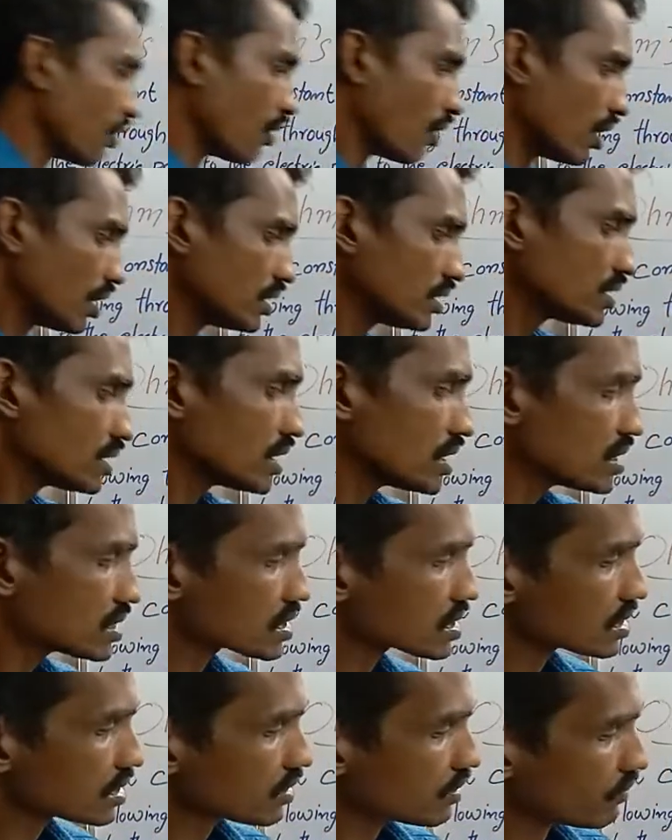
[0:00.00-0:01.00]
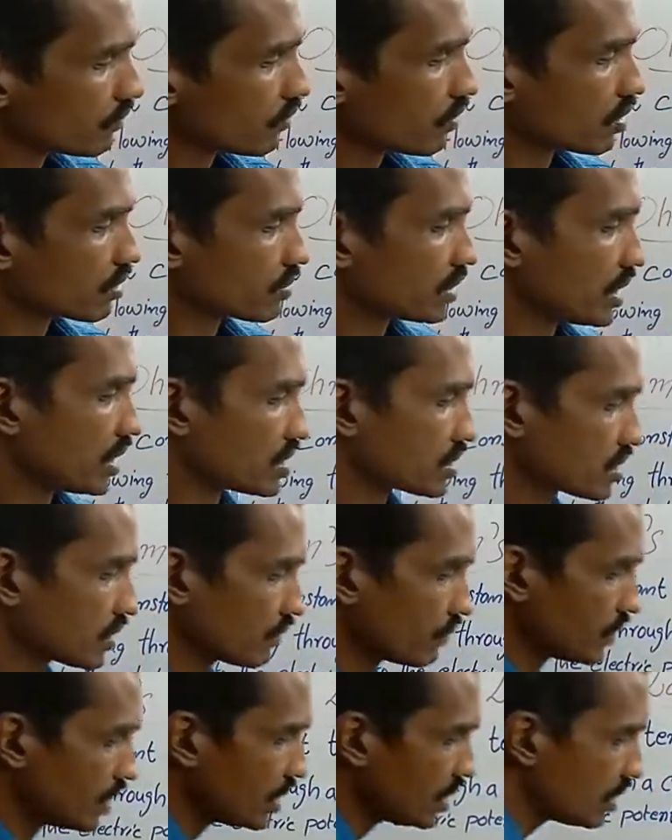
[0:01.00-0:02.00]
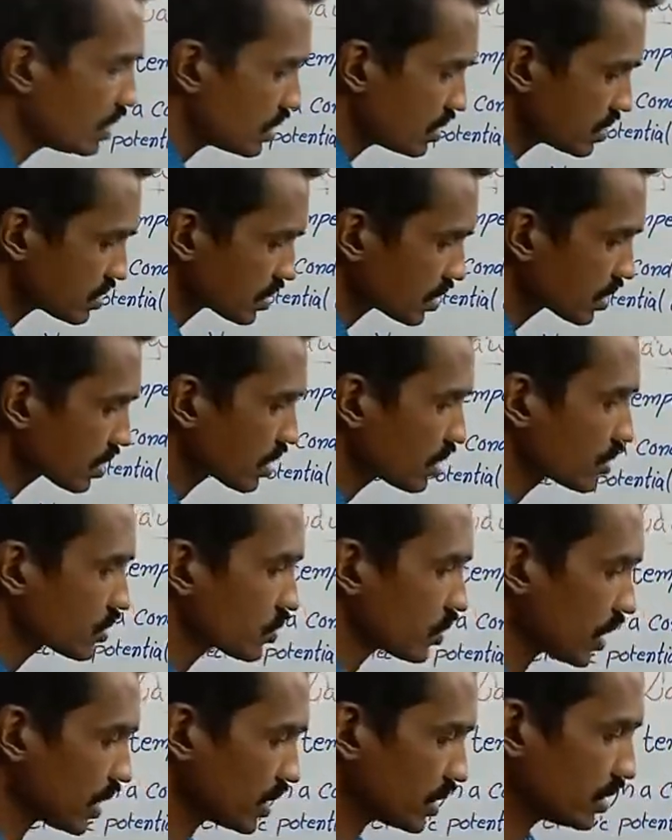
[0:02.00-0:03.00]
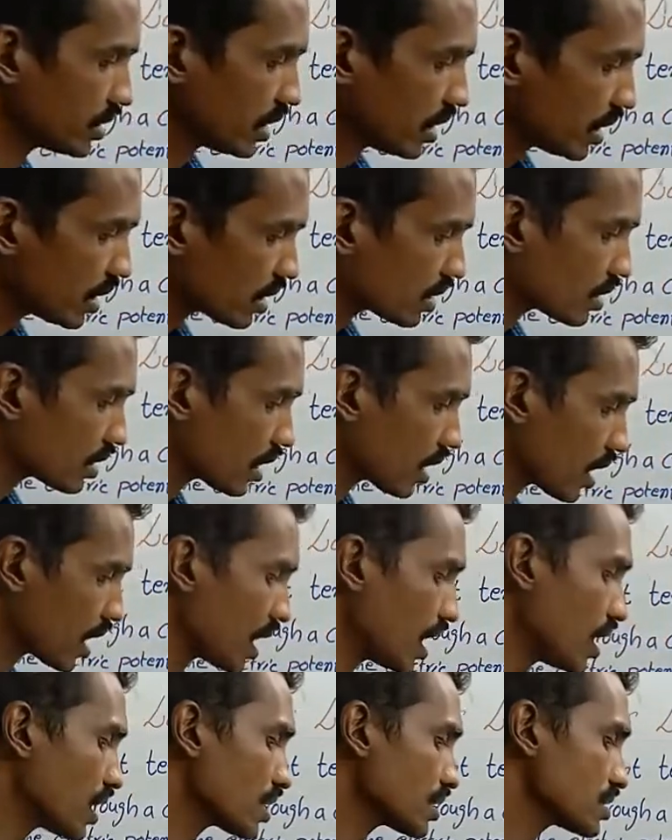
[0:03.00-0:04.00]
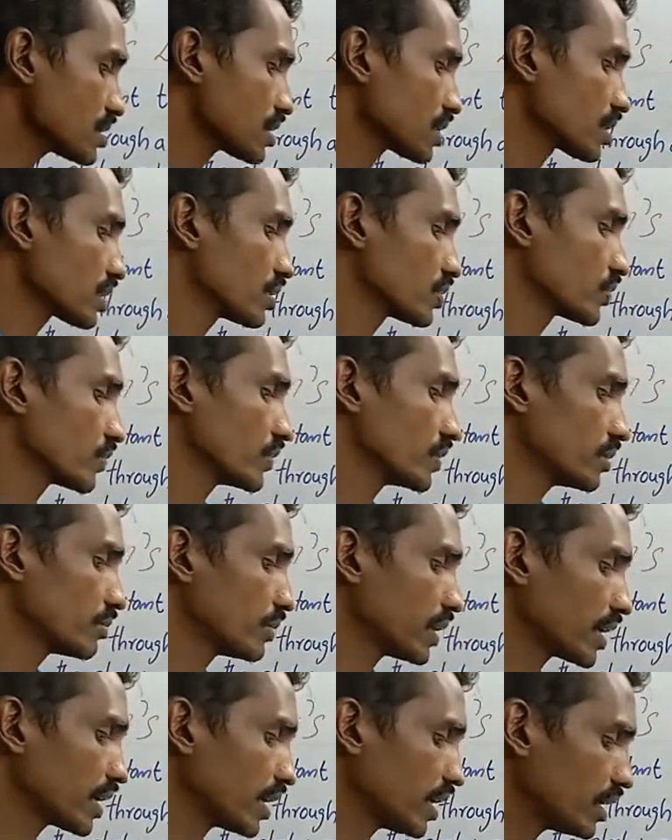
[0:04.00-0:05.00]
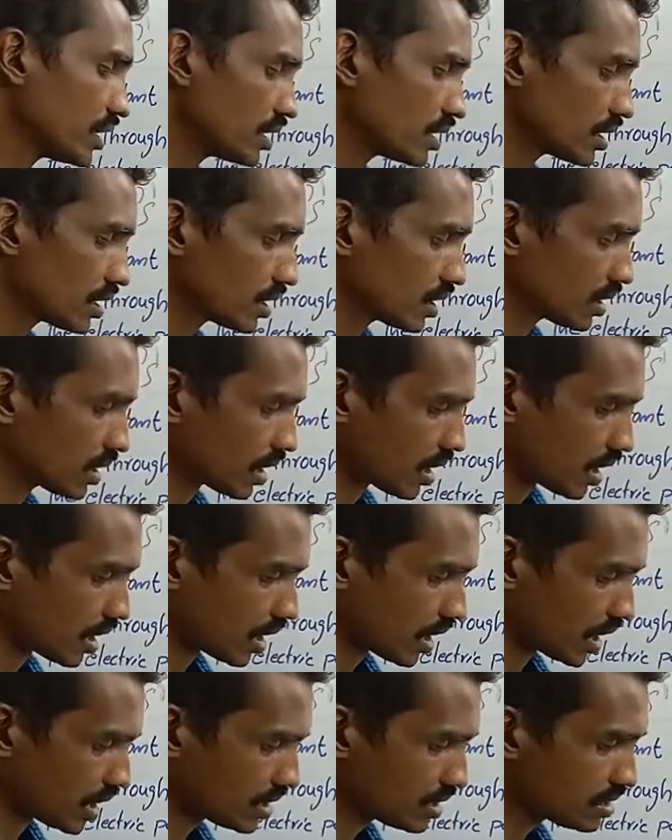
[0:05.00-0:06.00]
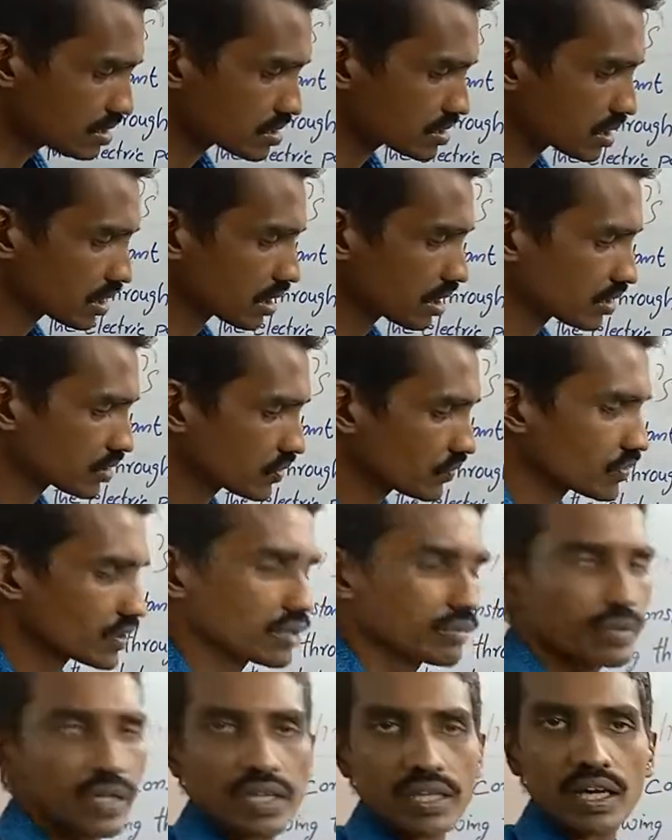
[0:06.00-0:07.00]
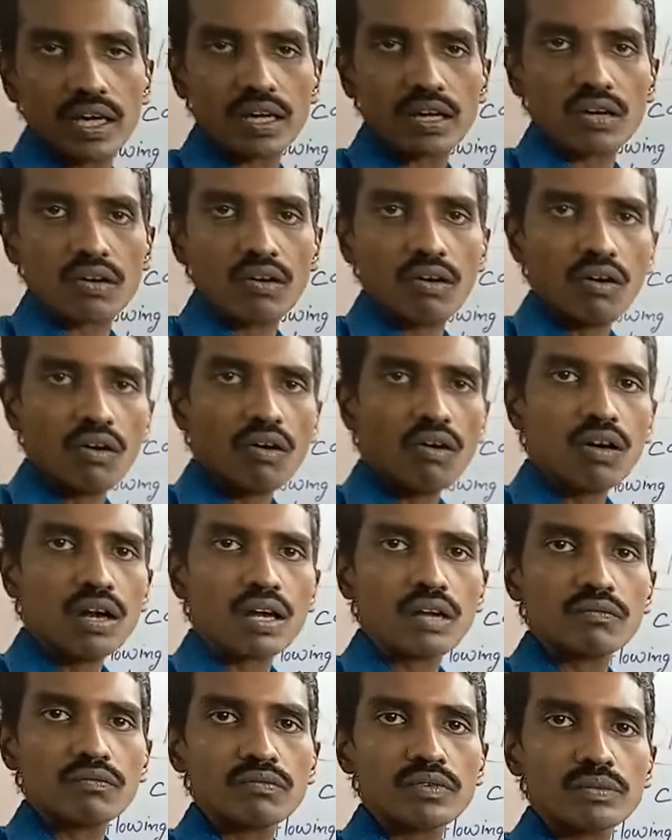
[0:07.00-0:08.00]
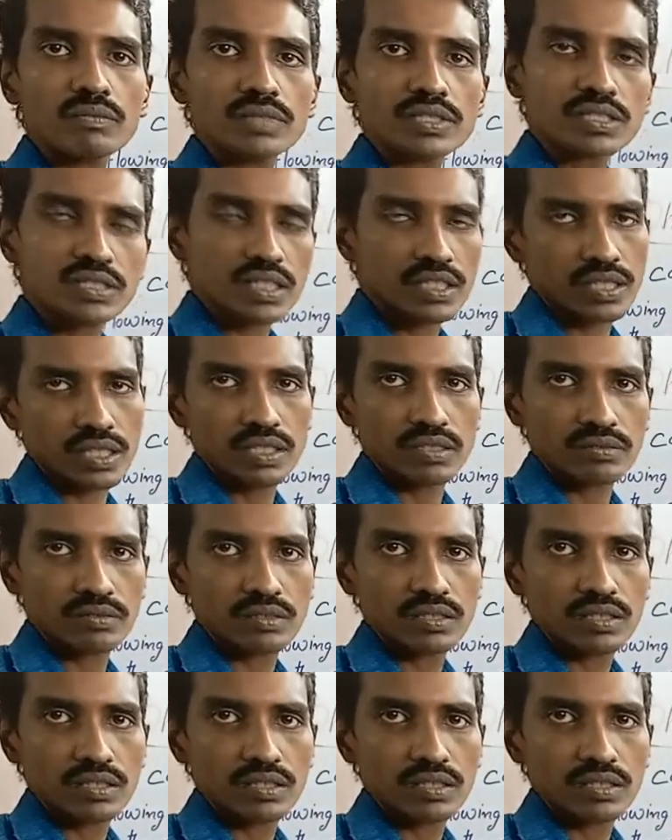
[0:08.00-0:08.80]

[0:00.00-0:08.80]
All these formulas, V is equal to IR, R is equal to V by I is equal to V by R, all we study